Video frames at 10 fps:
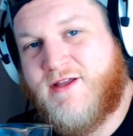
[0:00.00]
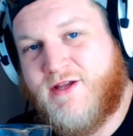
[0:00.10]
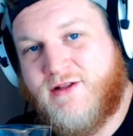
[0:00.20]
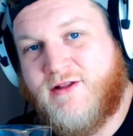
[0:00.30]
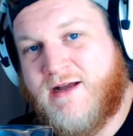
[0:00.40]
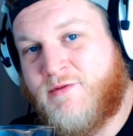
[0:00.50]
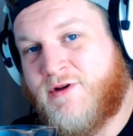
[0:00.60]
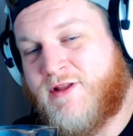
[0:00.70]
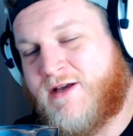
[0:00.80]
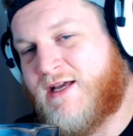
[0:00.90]
You look like one
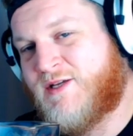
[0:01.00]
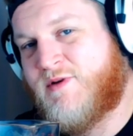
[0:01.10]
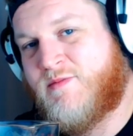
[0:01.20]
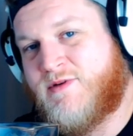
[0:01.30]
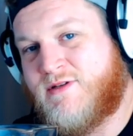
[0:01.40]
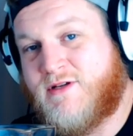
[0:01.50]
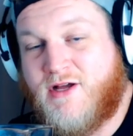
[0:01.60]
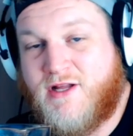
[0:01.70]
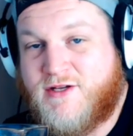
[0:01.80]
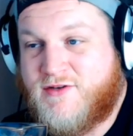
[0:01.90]
of the cast members. Oh,
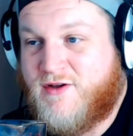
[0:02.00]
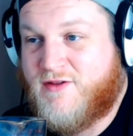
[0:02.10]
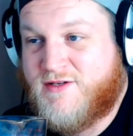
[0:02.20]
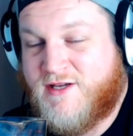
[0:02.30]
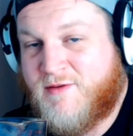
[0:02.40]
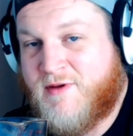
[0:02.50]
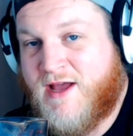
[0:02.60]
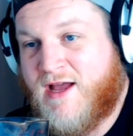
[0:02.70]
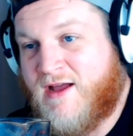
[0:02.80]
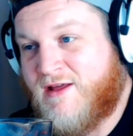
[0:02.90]
look, because you've got the same
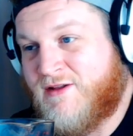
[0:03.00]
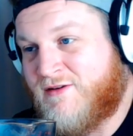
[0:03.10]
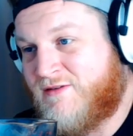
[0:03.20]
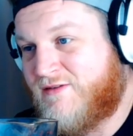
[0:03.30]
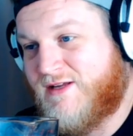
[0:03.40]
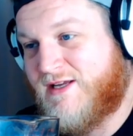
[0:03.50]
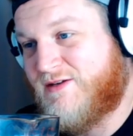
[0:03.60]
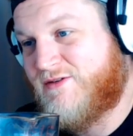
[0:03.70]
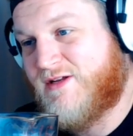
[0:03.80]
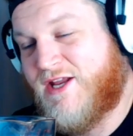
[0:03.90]
hair, and
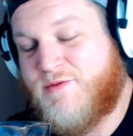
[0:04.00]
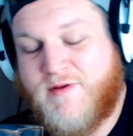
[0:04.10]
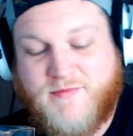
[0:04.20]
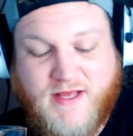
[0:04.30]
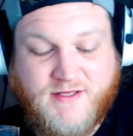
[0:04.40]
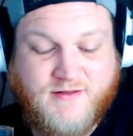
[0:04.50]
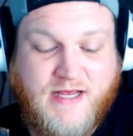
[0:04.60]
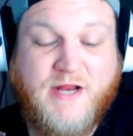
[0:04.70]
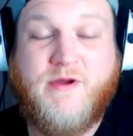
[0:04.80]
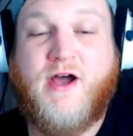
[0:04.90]
it's anyway.
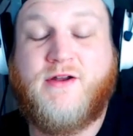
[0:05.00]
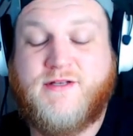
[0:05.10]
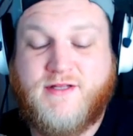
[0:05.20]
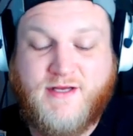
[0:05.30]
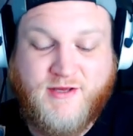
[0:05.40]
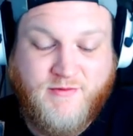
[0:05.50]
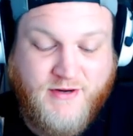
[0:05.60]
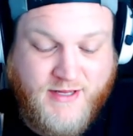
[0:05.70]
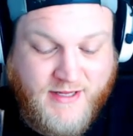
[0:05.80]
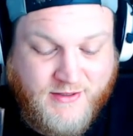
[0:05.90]
On to the
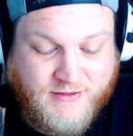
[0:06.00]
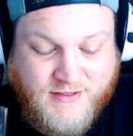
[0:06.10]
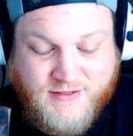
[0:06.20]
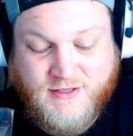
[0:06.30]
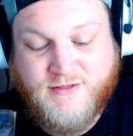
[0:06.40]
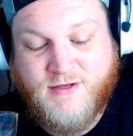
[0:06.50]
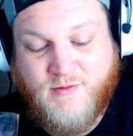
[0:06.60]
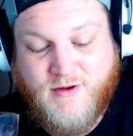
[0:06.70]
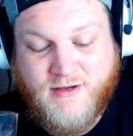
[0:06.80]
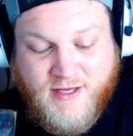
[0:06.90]
community because it's non-stop
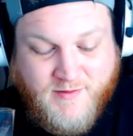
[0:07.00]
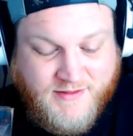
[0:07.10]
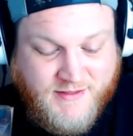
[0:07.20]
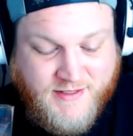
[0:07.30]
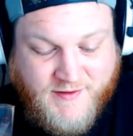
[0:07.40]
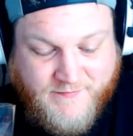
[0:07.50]
wargaming today.